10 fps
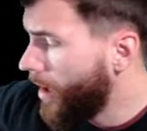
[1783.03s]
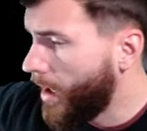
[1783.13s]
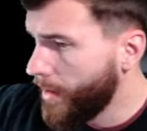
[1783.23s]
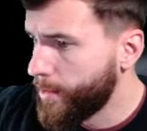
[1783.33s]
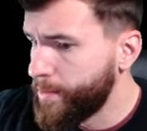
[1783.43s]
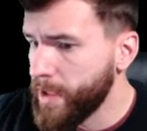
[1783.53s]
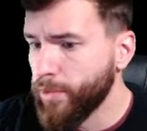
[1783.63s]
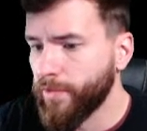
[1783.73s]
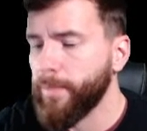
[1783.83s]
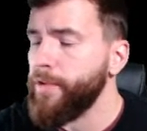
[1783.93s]
other
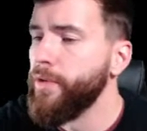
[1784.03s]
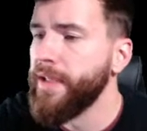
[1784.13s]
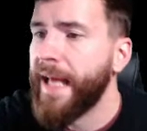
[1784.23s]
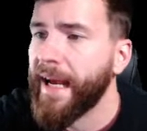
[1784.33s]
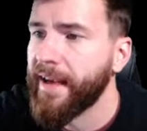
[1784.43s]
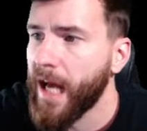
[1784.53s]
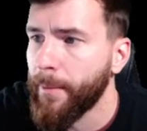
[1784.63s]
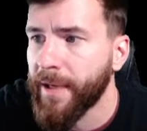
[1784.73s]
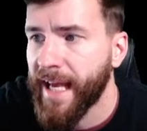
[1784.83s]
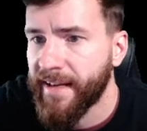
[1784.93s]
people from doing
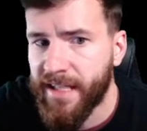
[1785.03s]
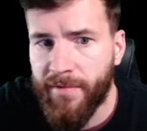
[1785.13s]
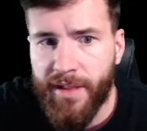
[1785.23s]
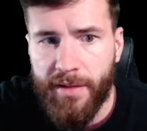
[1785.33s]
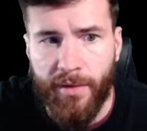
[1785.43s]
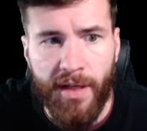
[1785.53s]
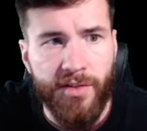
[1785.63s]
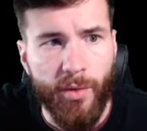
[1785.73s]
economic activity, right?